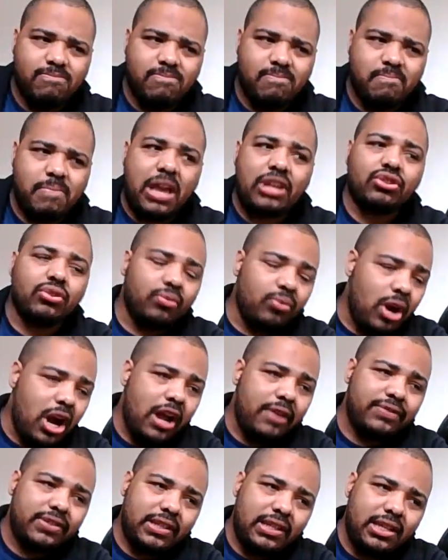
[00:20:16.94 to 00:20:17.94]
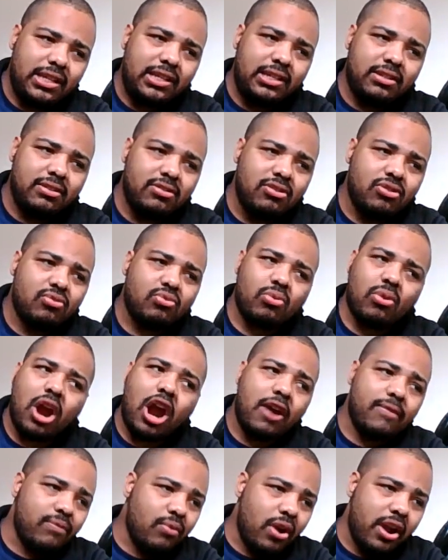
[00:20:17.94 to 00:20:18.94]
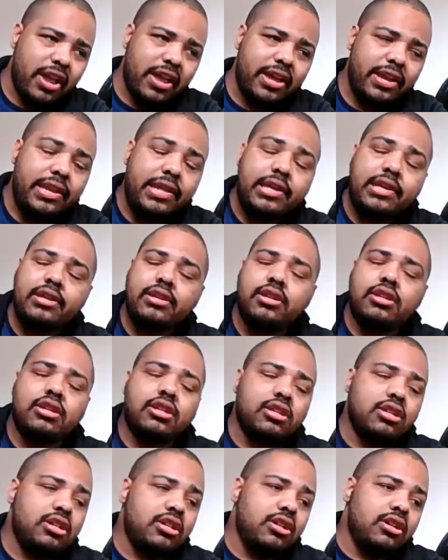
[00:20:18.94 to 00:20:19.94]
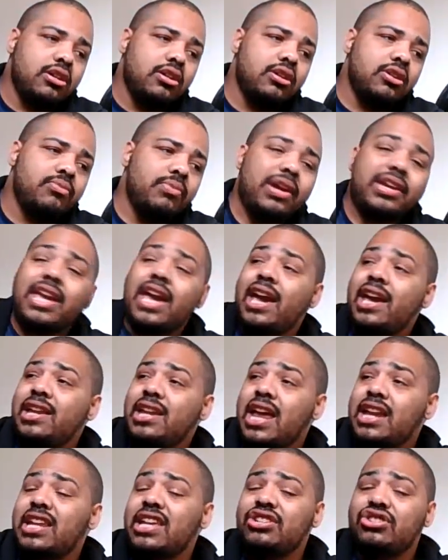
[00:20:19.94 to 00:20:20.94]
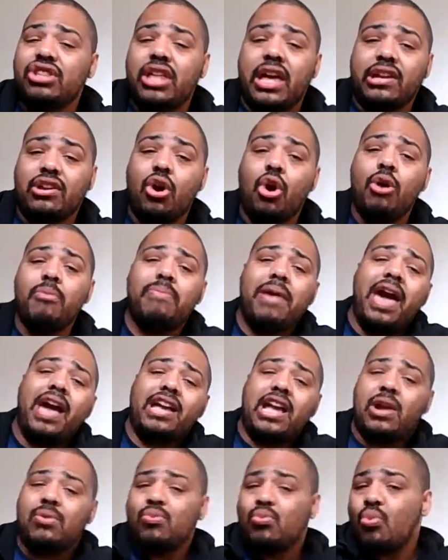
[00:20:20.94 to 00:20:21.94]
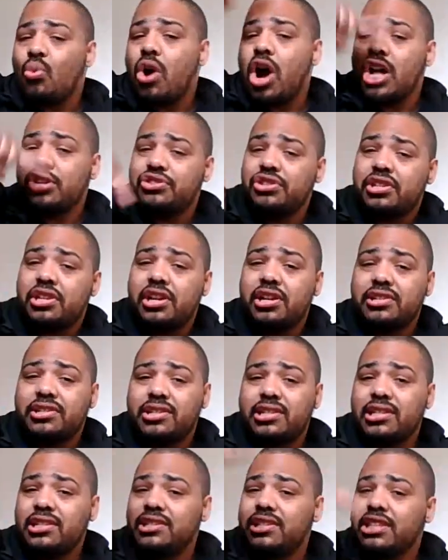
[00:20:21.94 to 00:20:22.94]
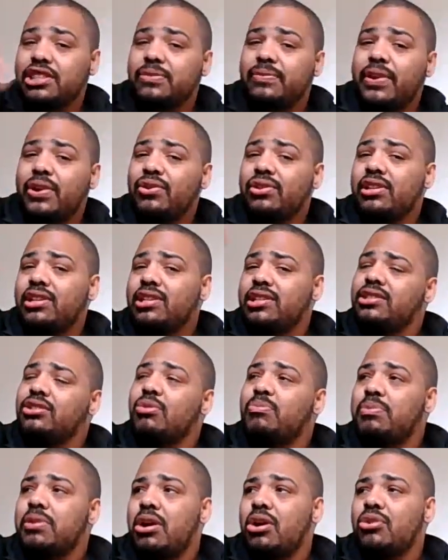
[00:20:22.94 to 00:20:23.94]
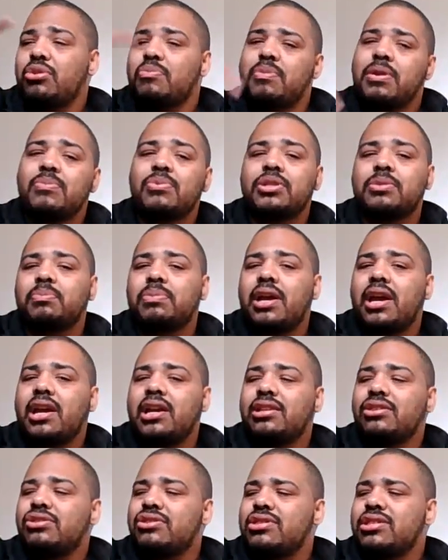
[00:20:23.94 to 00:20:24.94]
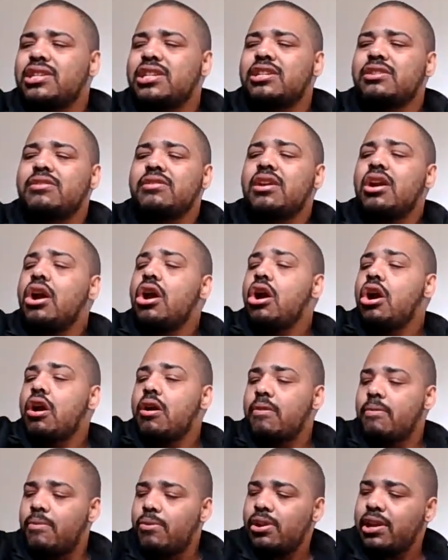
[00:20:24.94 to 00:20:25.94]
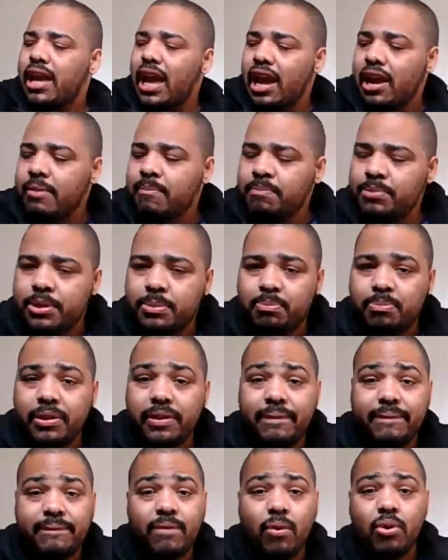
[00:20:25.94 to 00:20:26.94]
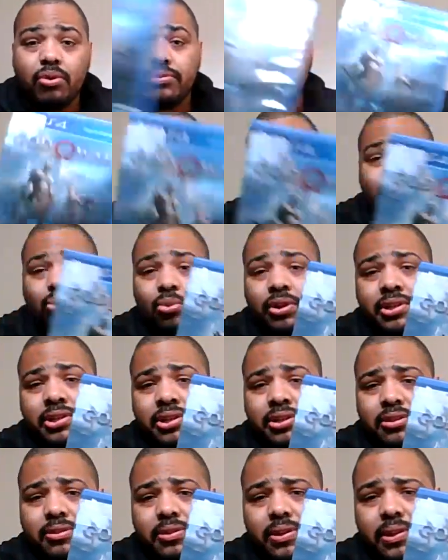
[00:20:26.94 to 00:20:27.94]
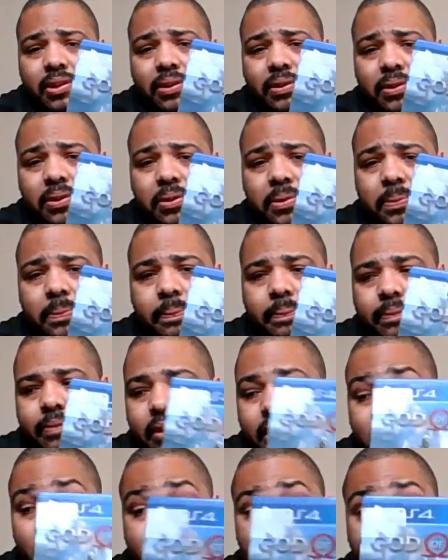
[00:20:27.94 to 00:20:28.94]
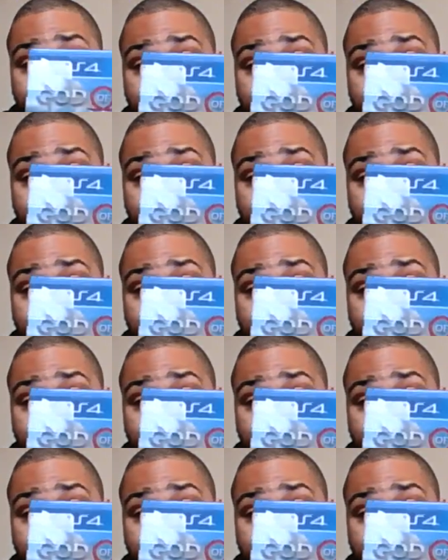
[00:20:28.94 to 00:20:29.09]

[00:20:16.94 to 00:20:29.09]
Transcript: Based on what I've seen, what I've read. Again, I need to like go back and watch the cutscenes at the very least, or other people's playing the games before this one, because I'm